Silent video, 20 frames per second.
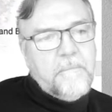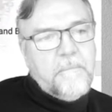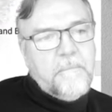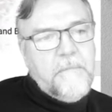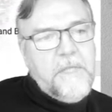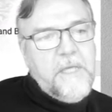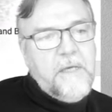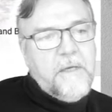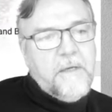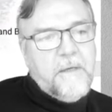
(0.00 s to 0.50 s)

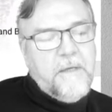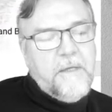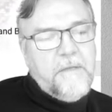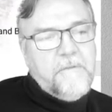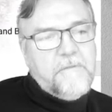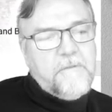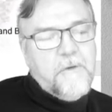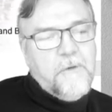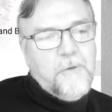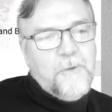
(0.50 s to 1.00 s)
Yeah,
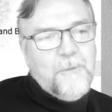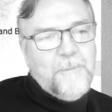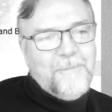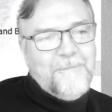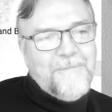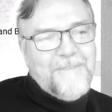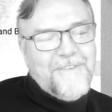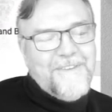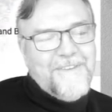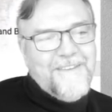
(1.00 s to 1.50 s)
and so
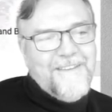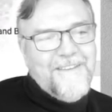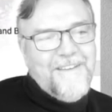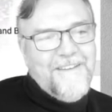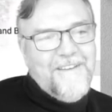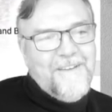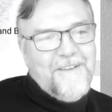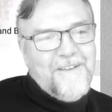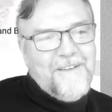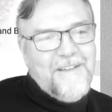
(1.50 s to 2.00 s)

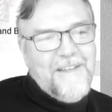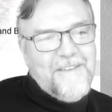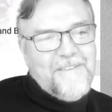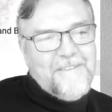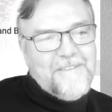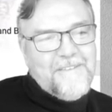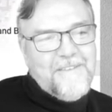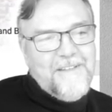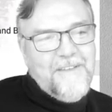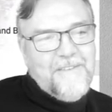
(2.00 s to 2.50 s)

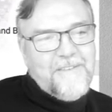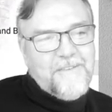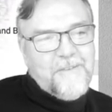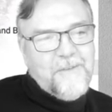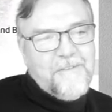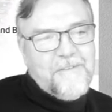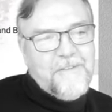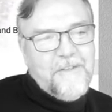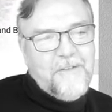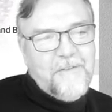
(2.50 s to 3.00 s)
let's
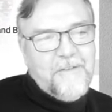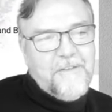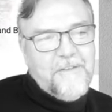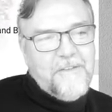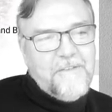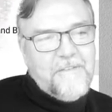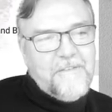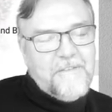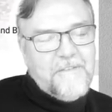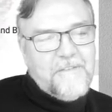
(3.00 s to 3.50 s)
consider
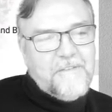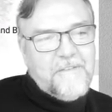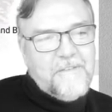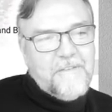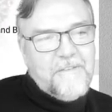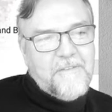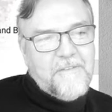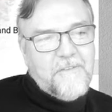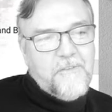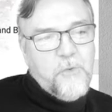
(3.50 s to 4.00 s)
this
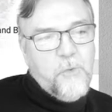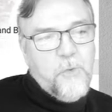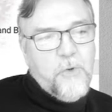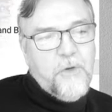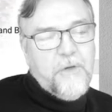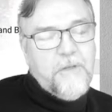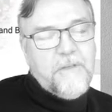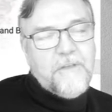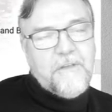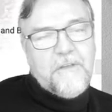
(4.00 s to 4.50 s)

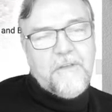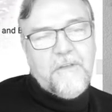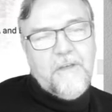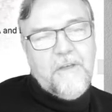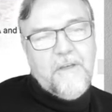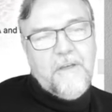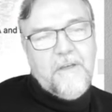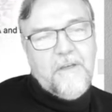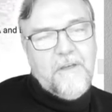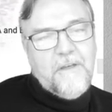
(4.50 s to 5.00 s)
torque,
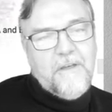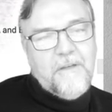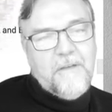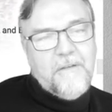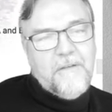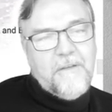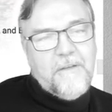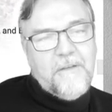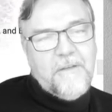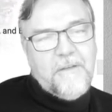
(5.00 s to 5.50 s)

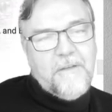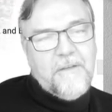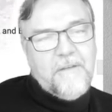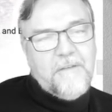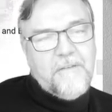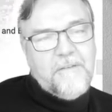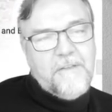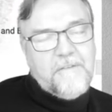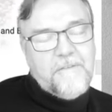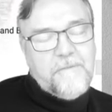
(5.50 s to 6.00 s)

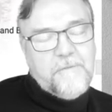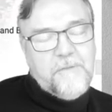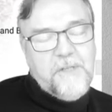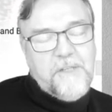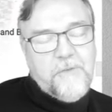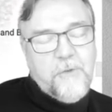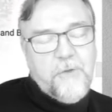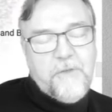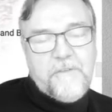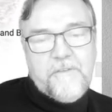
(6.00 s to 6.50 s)
these 3
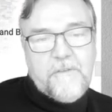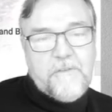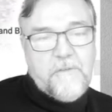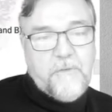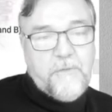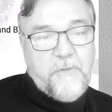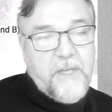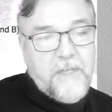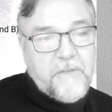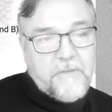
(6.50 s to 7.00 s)
torques as a
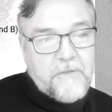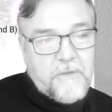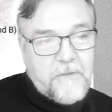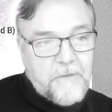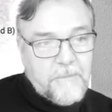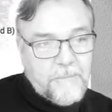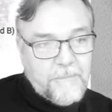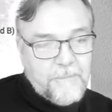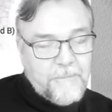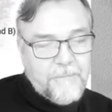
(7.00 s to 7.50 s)
vector,
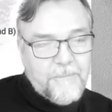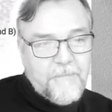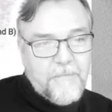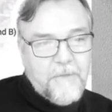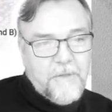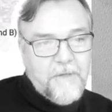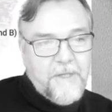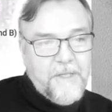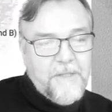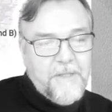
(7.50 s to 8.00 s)

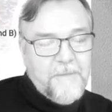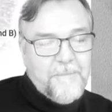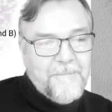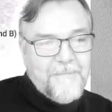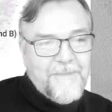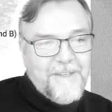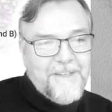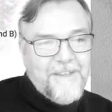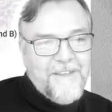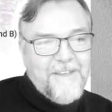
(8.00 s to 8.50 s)
right?
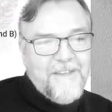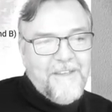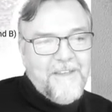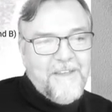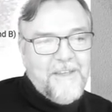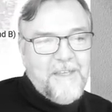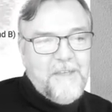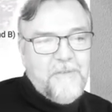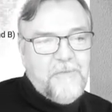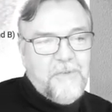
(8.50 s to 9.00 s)

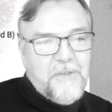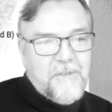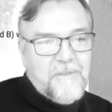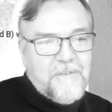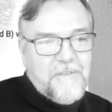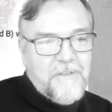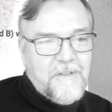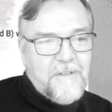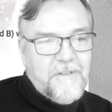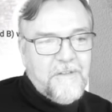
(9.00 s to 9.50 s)
If you
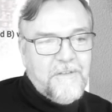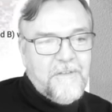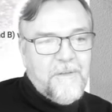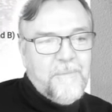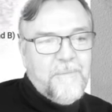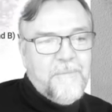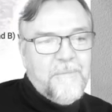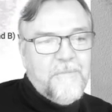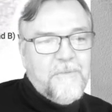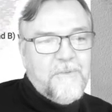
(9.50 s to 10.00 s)
consider
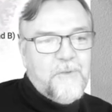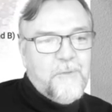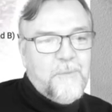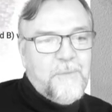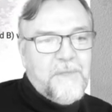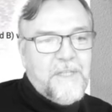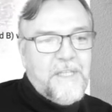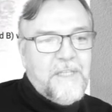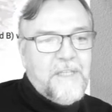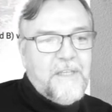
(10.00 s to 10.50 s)
them to
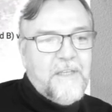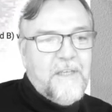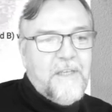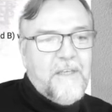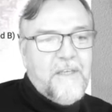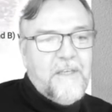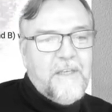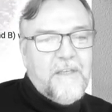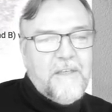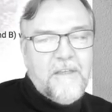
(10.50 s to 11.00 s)
be
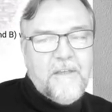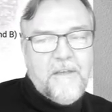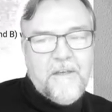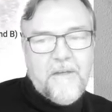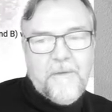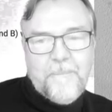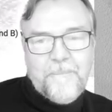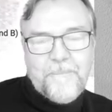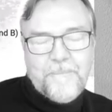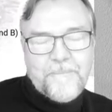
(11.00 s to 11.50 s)
a